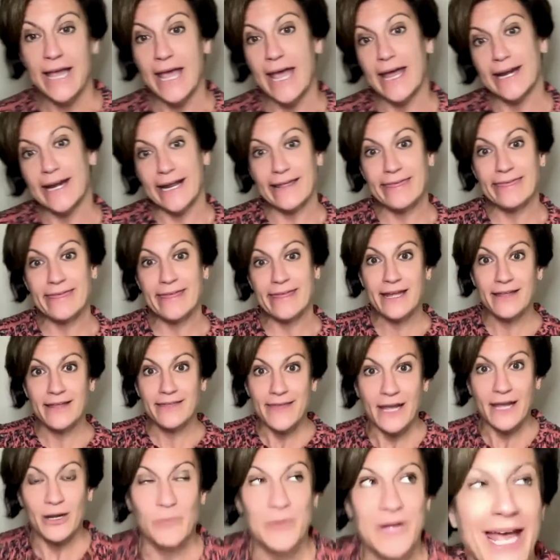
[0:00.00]
And I think
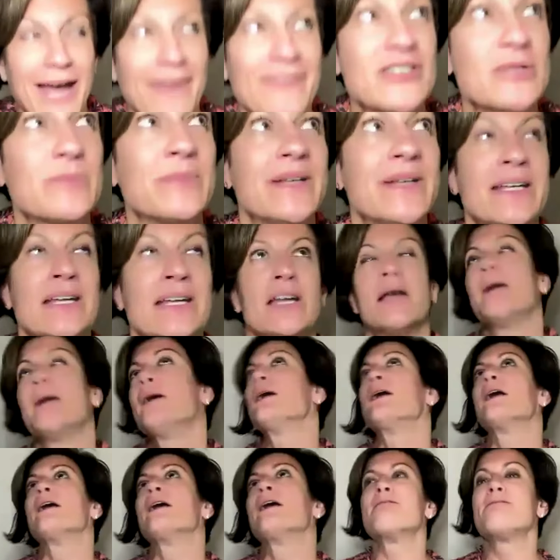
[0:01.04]
that we have to be
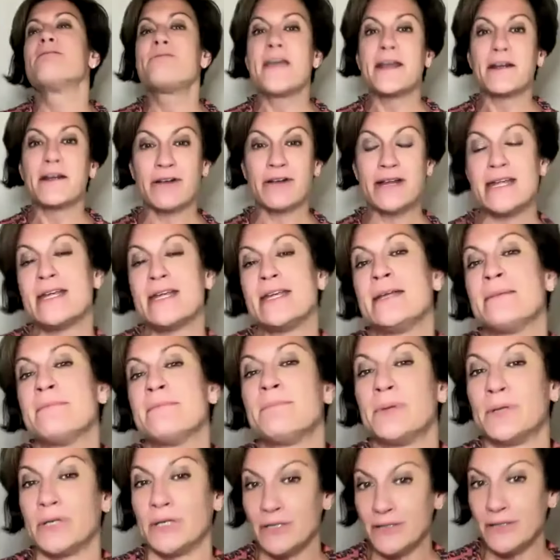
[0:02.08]
very
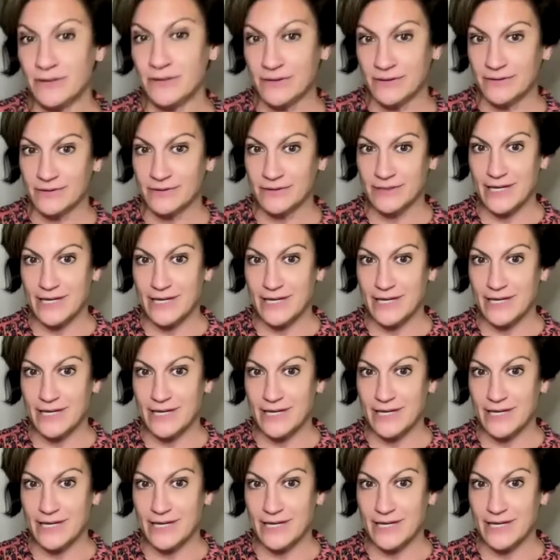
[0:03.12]
nimble